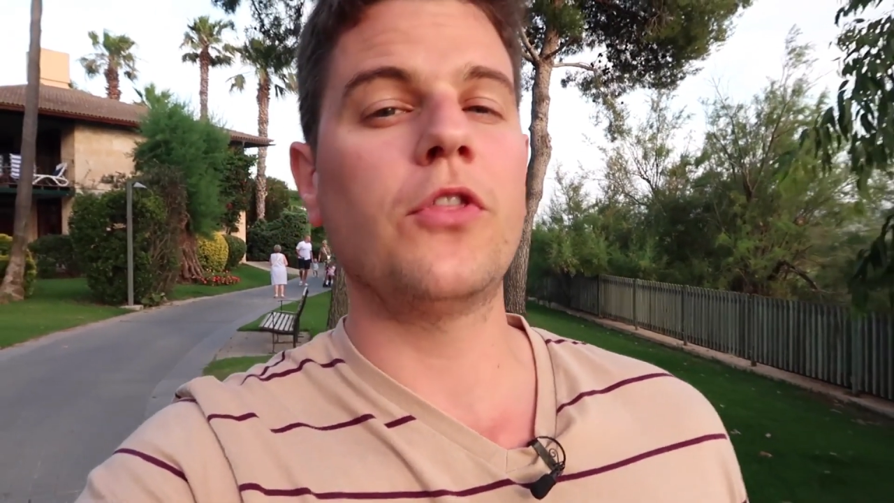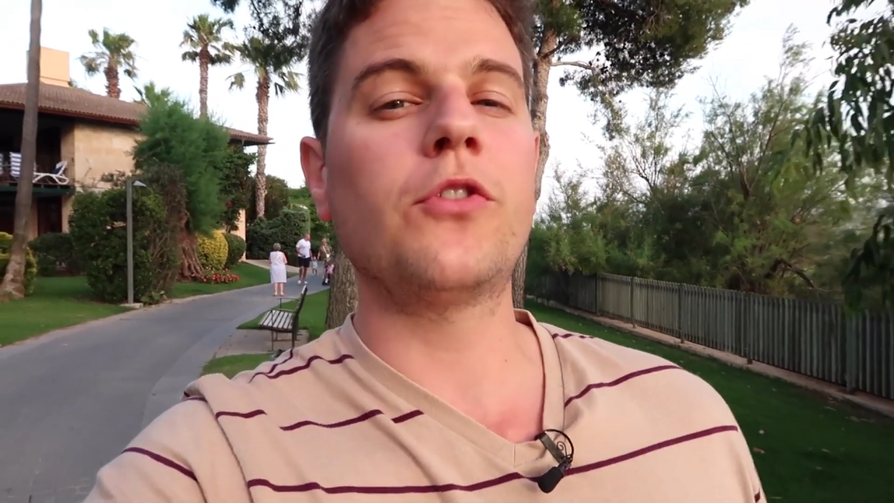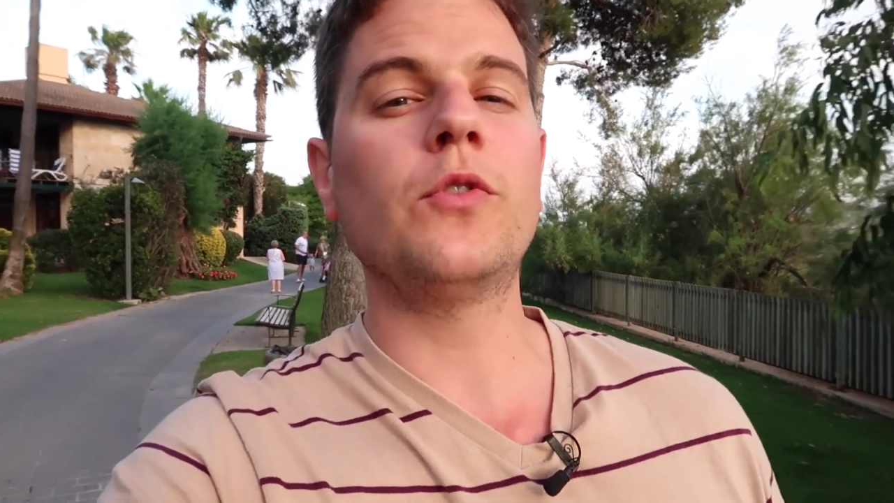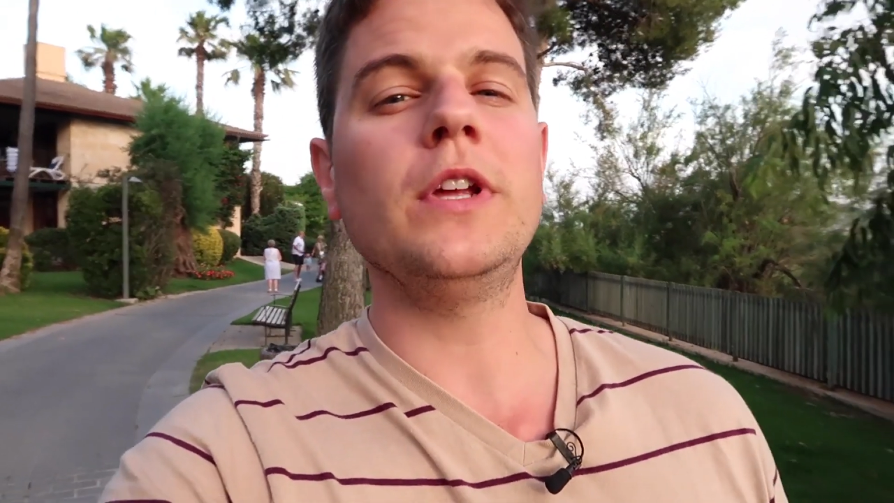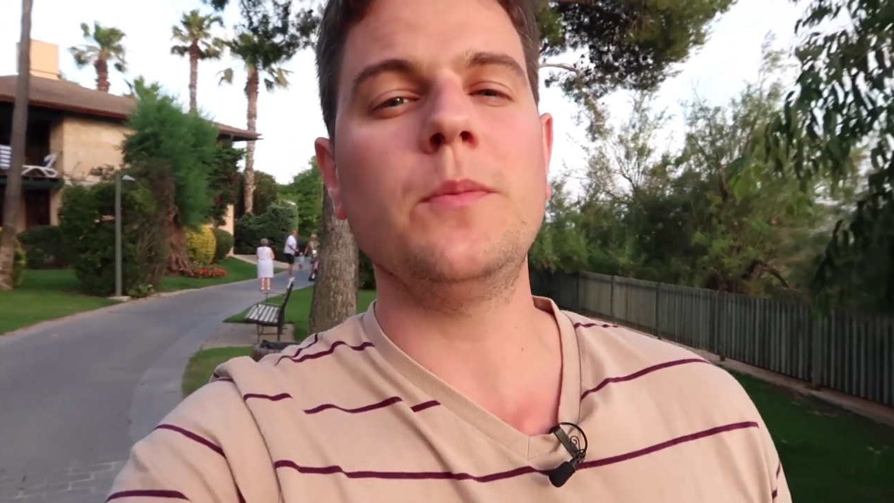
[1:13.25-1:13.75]

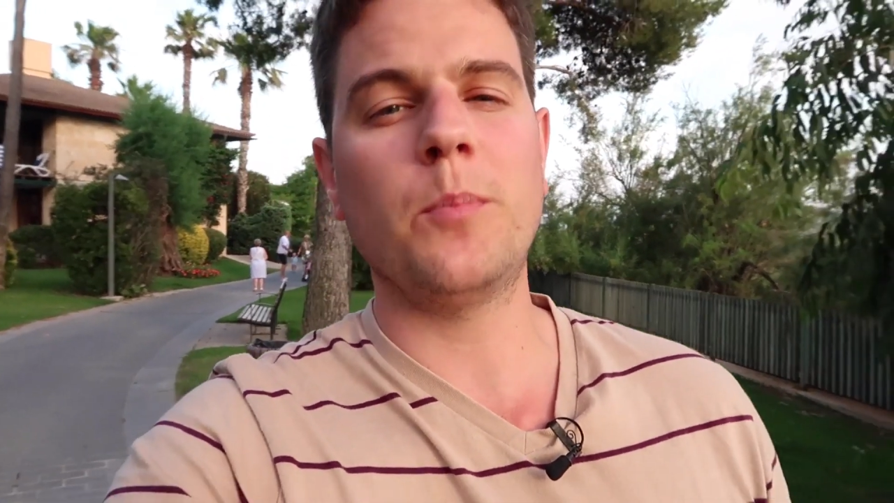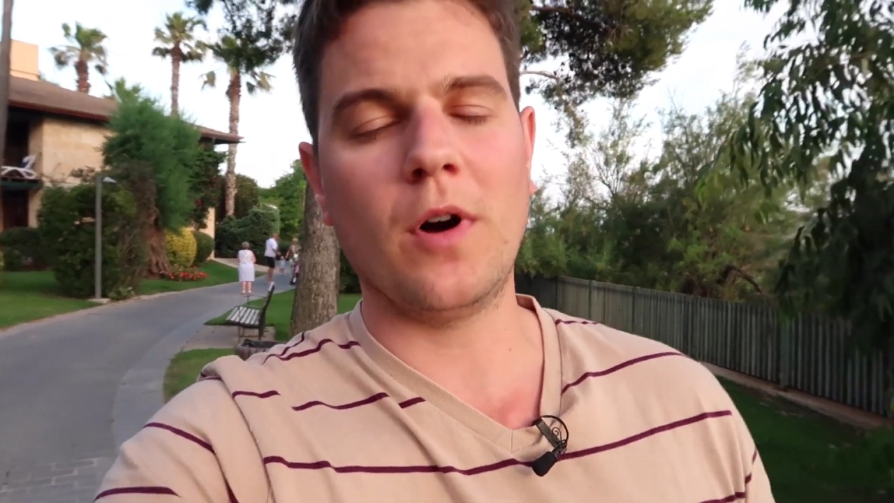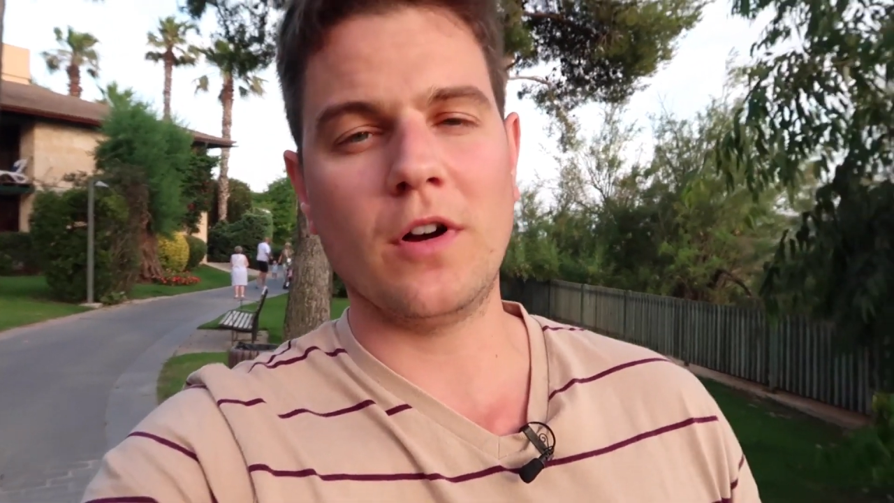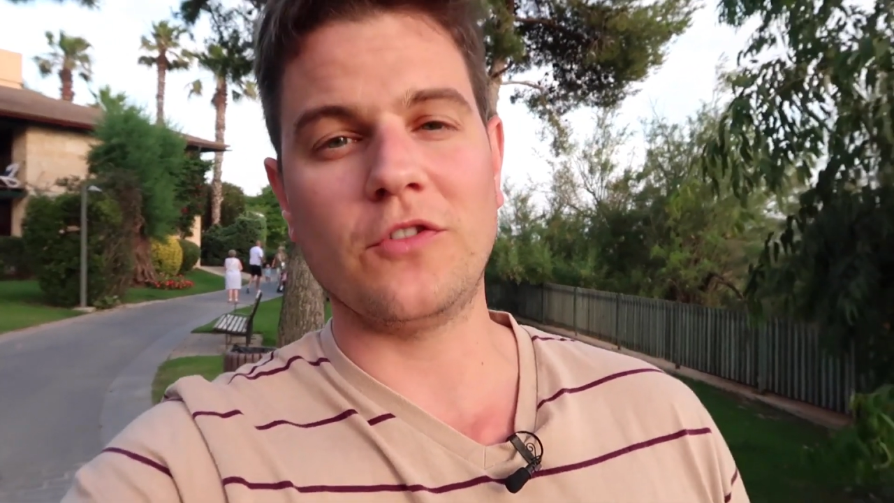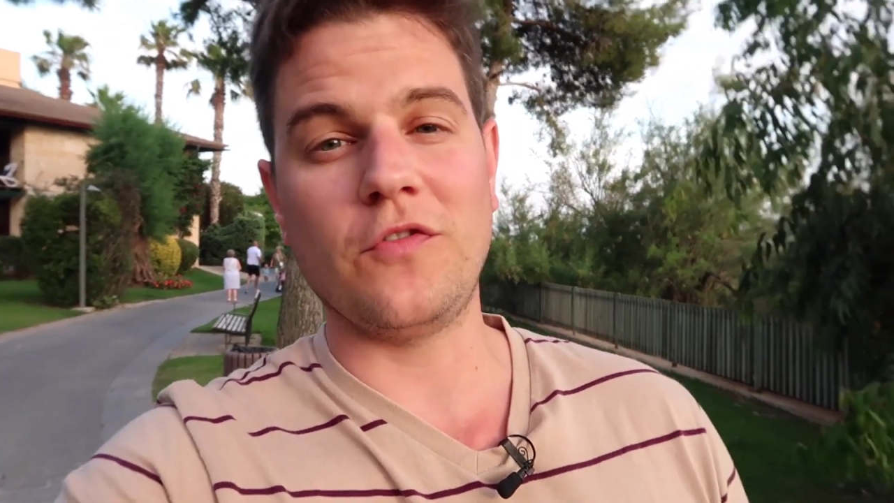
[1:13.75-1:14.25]

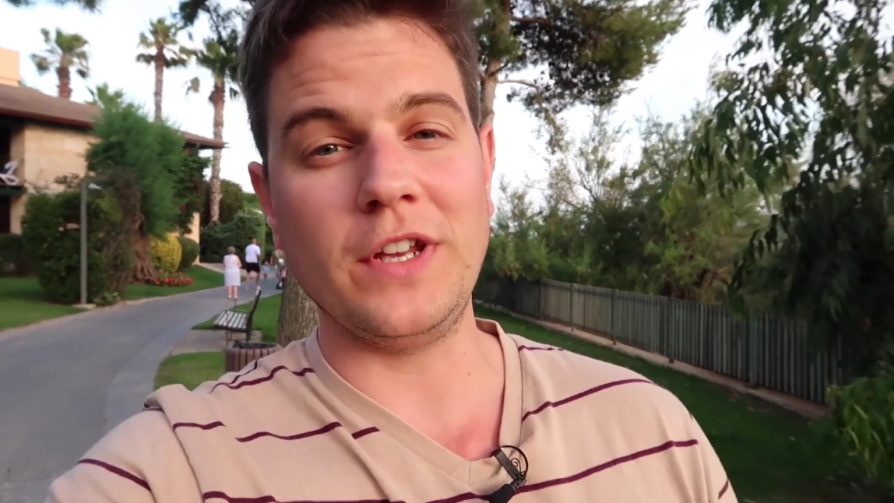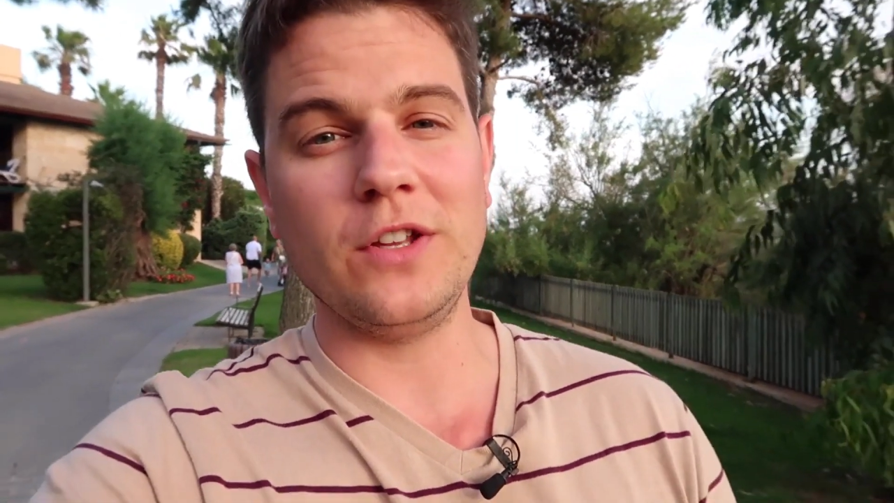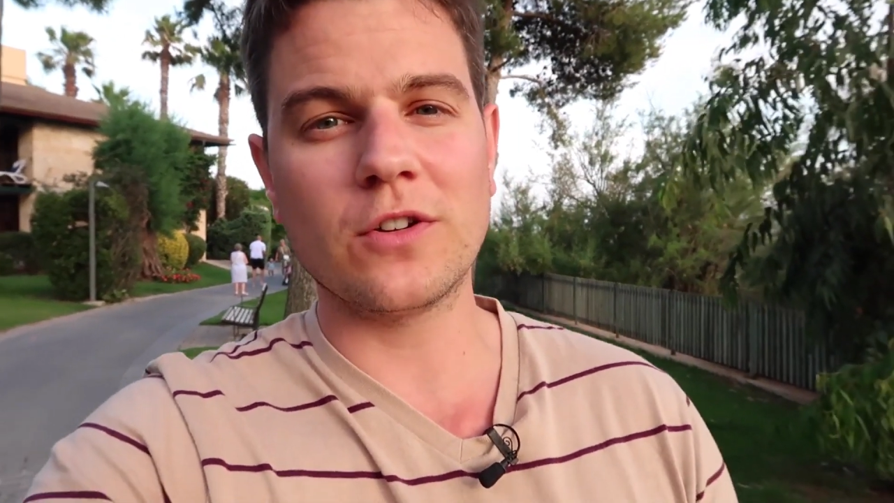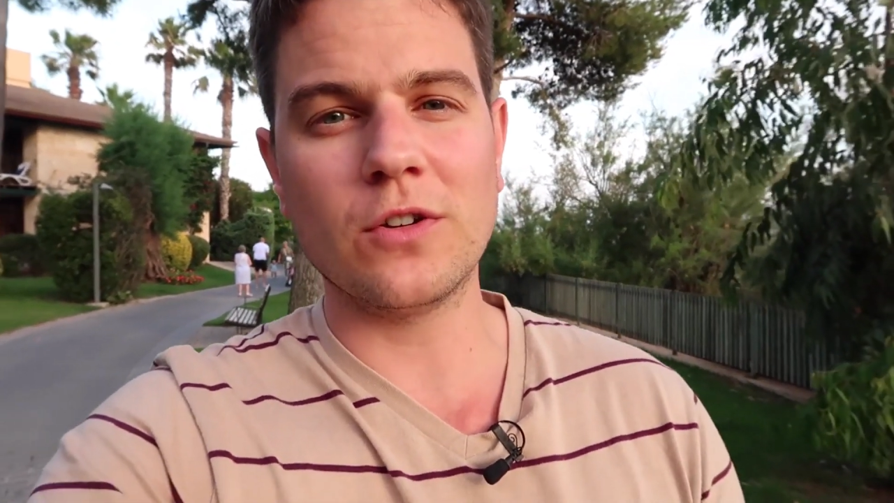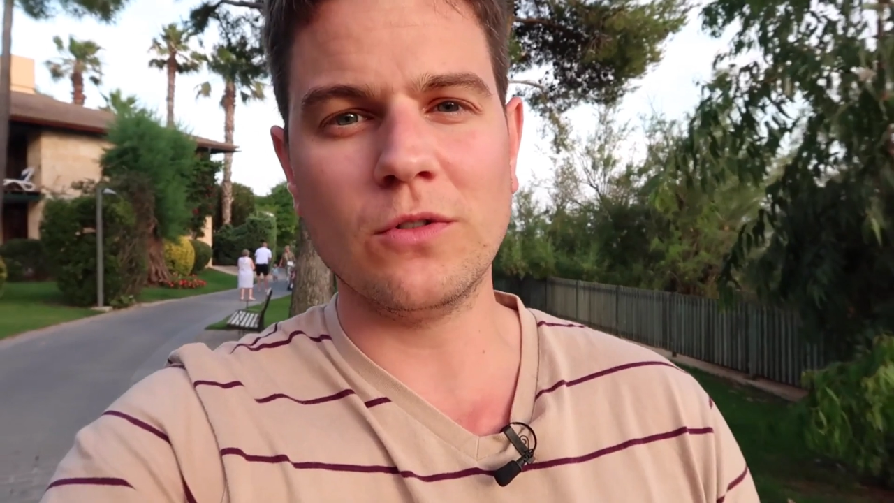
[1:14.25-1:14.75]
3-part
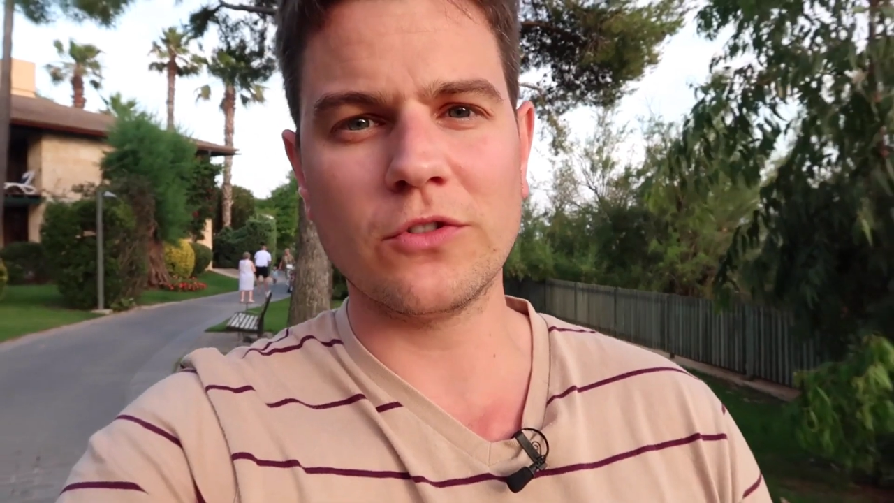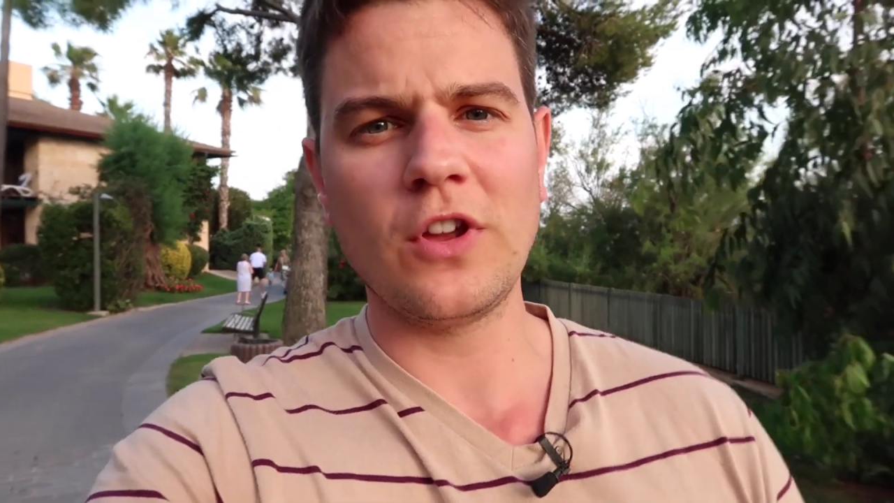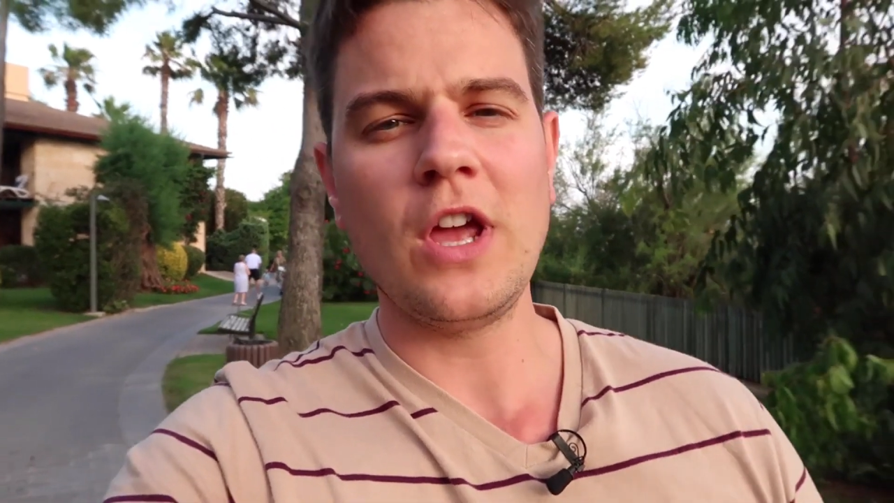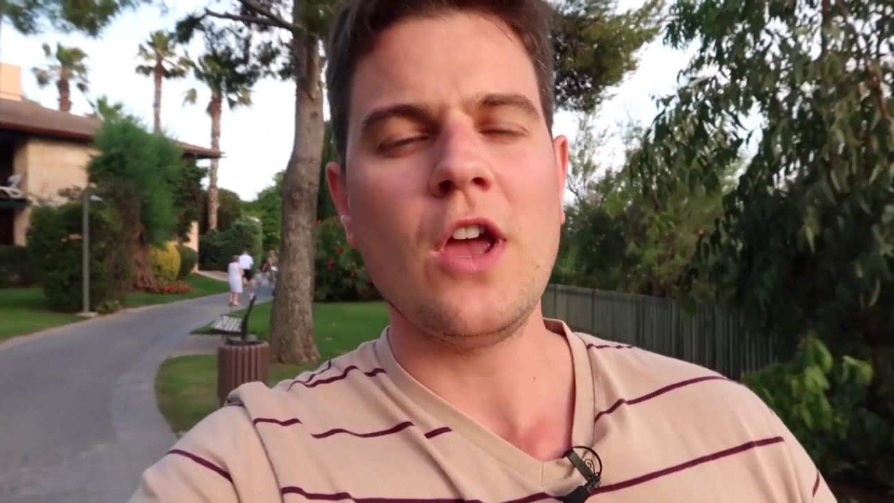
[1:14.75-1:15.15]
video course